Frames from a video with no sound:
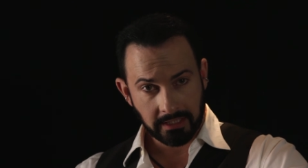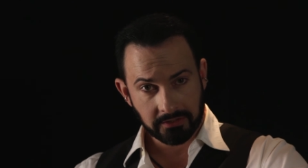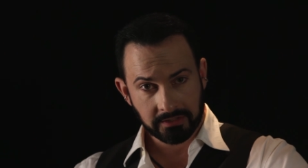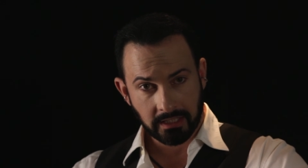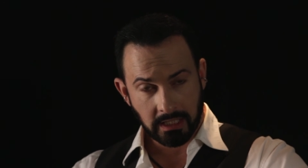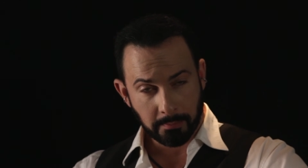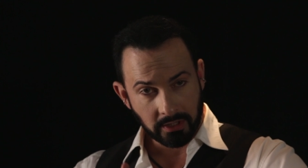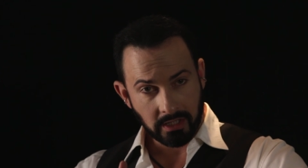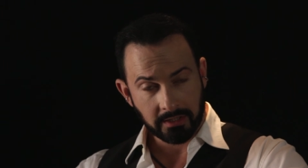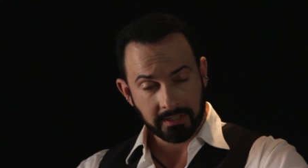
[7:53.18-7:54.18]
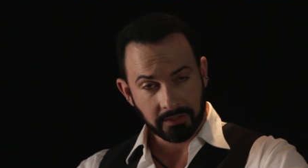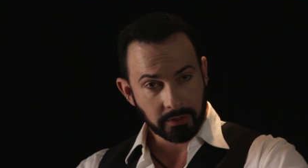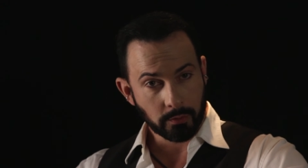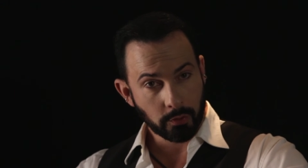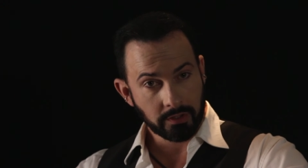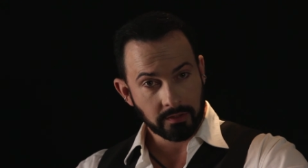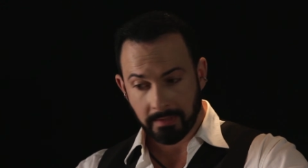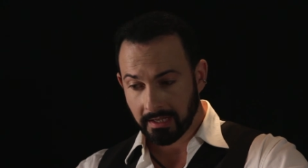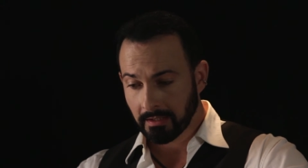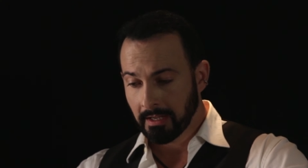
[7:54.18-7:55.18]
like to see a couple of cocktails that we're going to
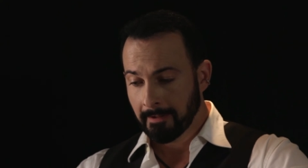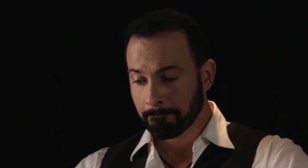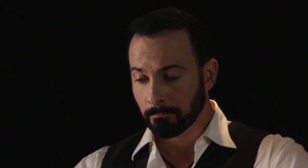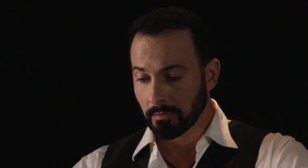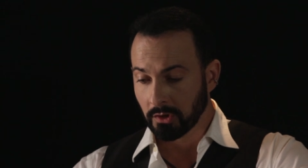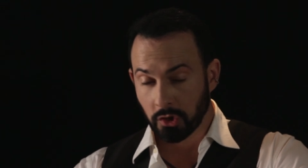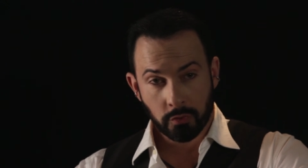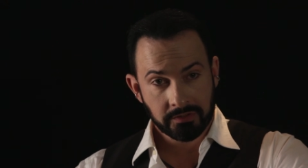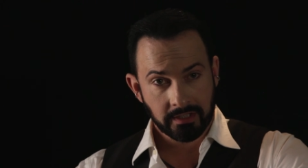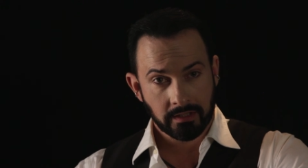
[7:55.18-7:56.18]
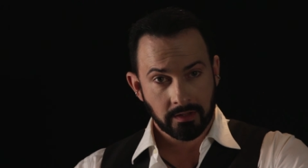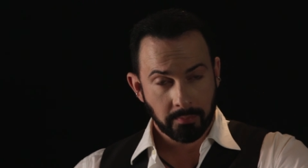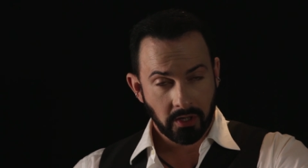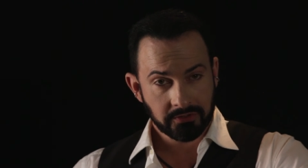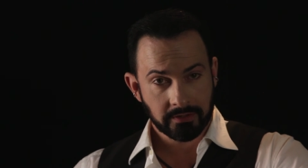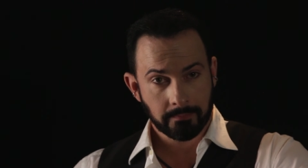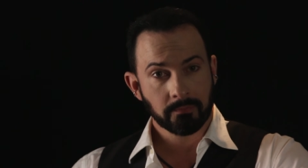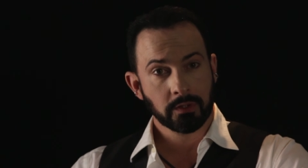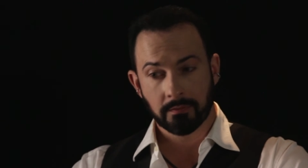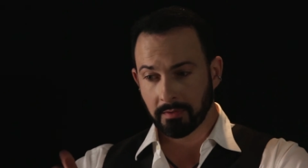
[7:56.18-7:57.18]
make using the balsam,
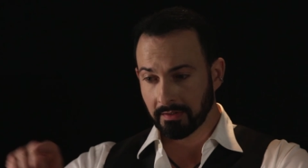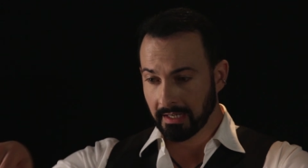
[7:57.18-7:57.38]
you can find